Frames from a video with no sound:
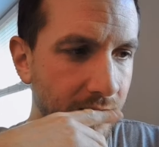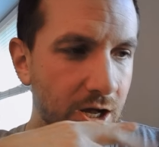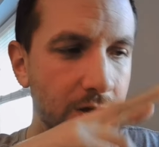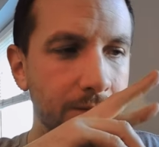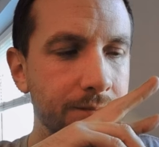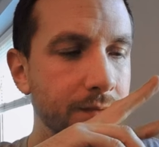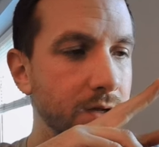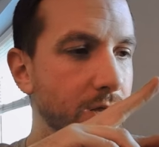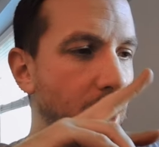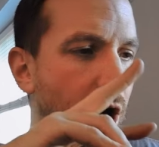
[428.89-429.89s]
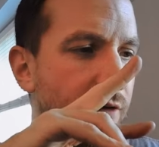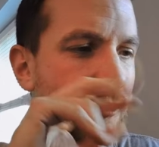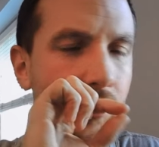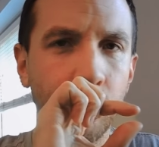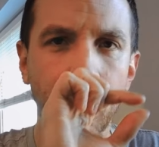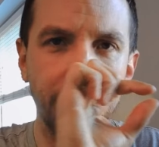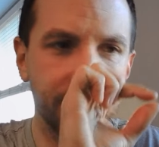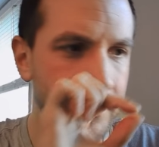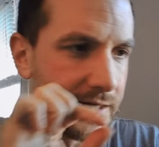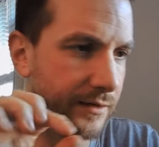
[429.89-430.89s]
I've got the one
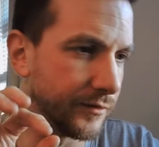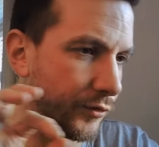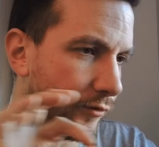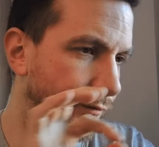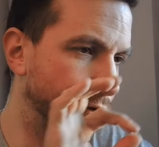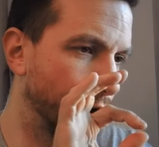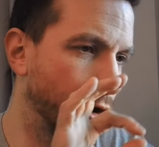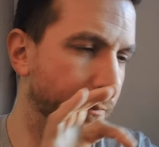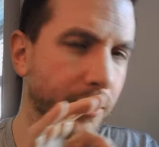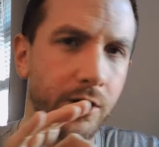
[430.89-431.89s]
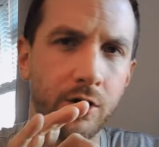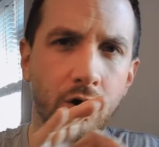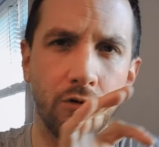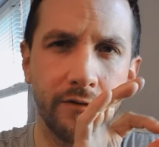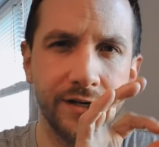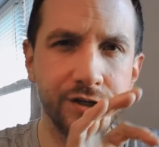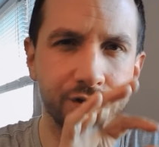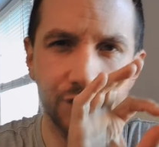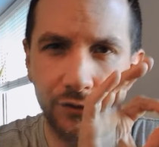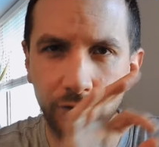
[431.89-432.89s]
with the sort of copper
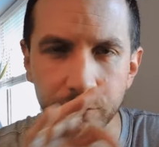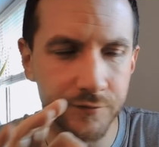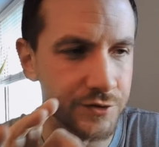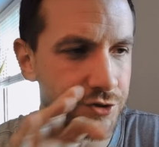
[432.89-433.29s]
orange sort of